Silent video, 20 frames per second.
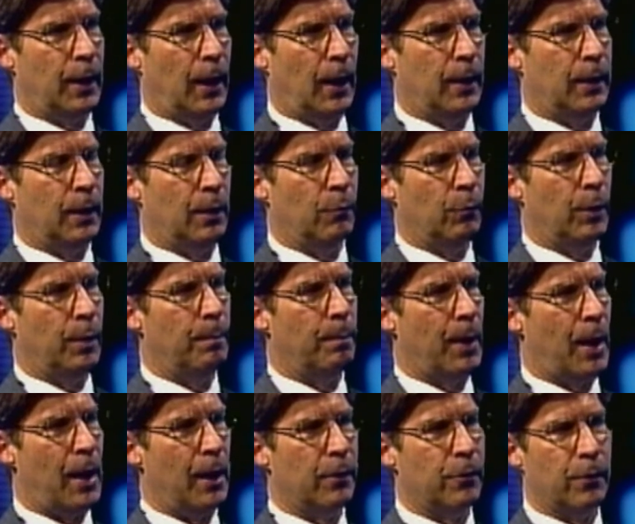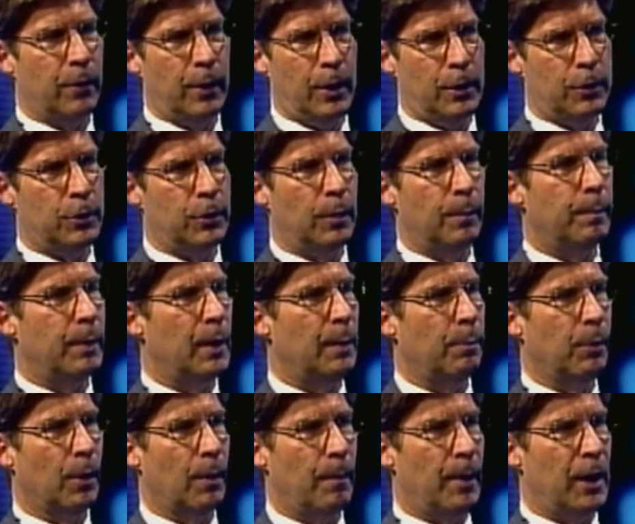that. And when bonds are issued,
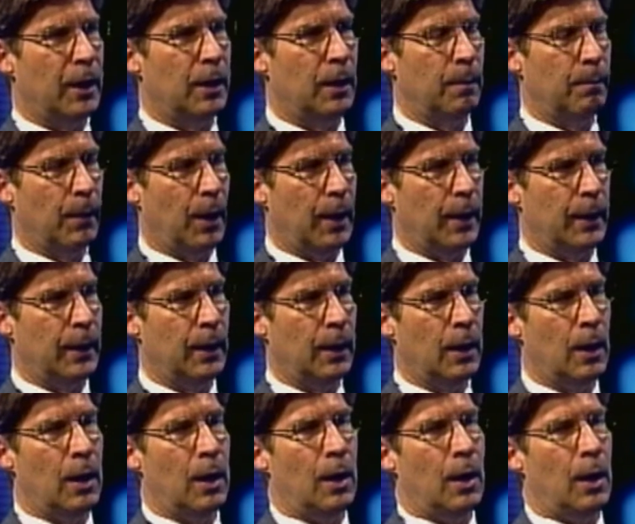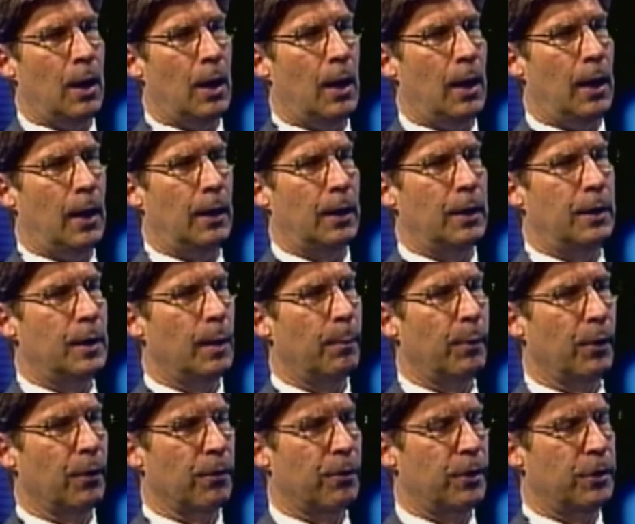people are making money. And the
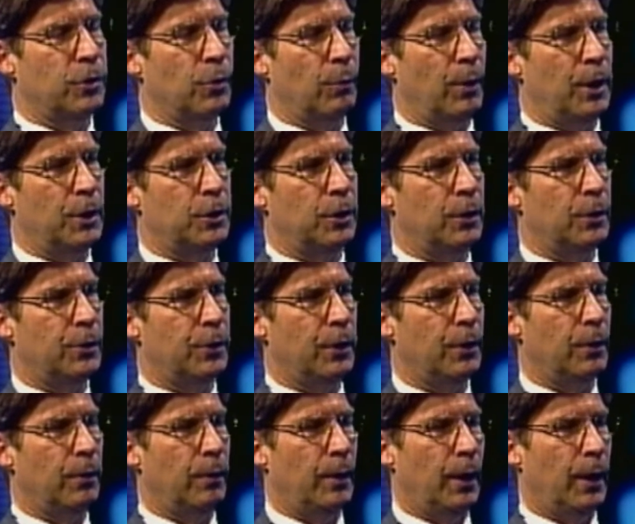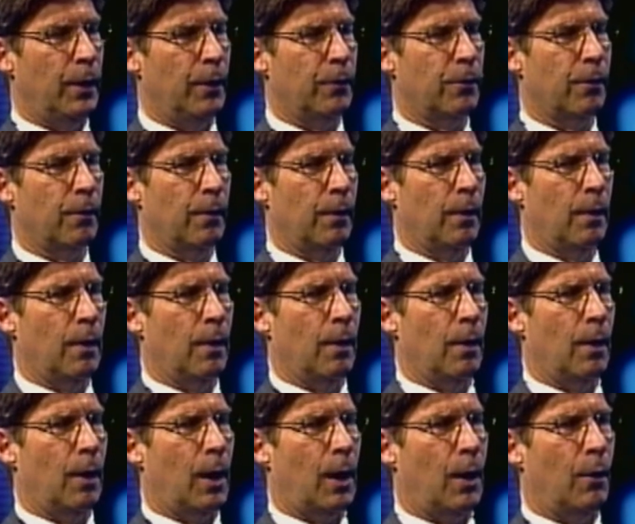typical situation, too, is
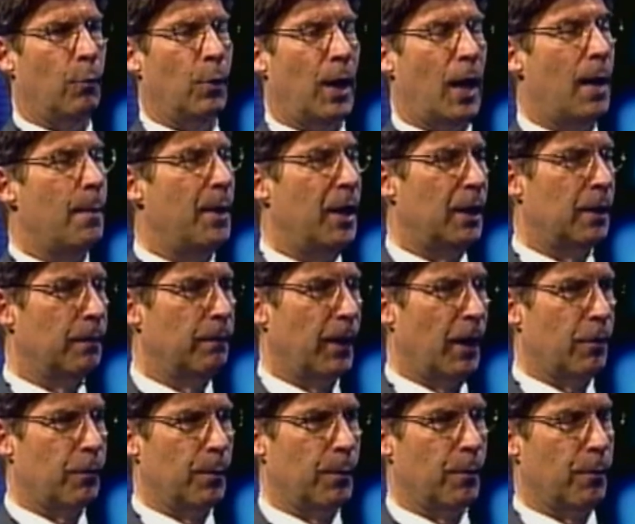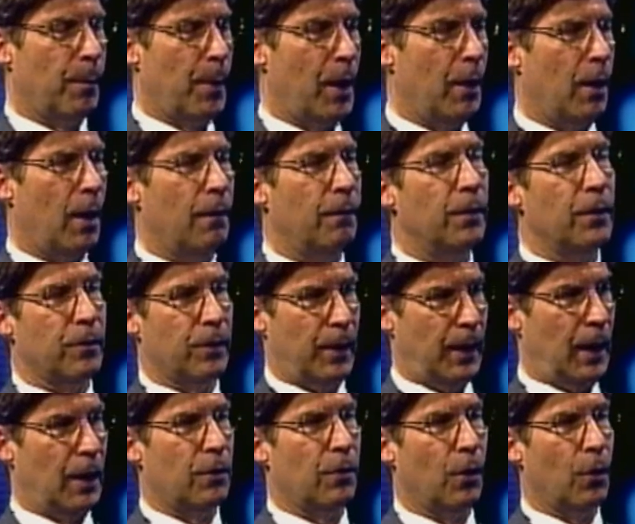when I make investments, my office,
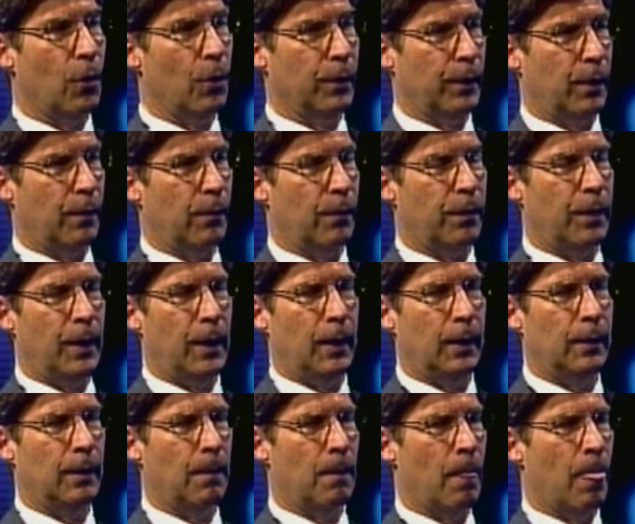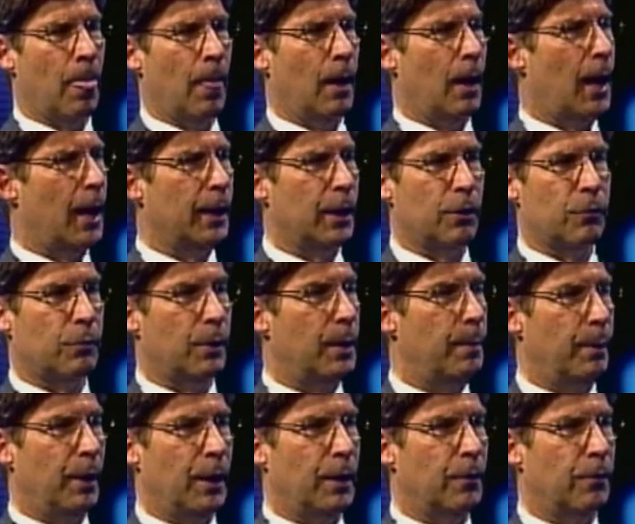and that's a whole nother thing, I get three
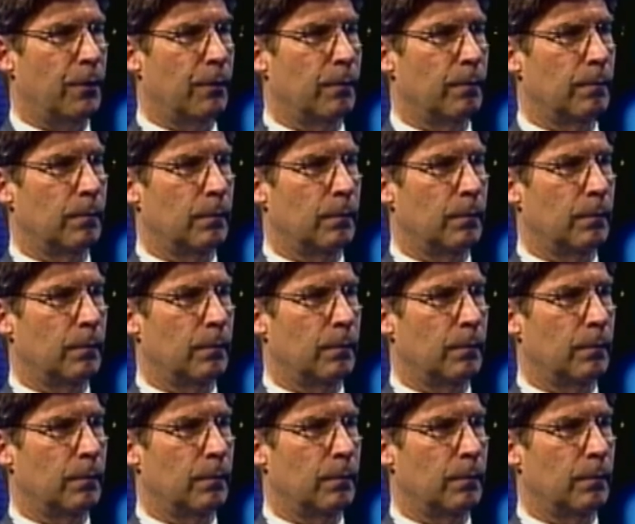bids.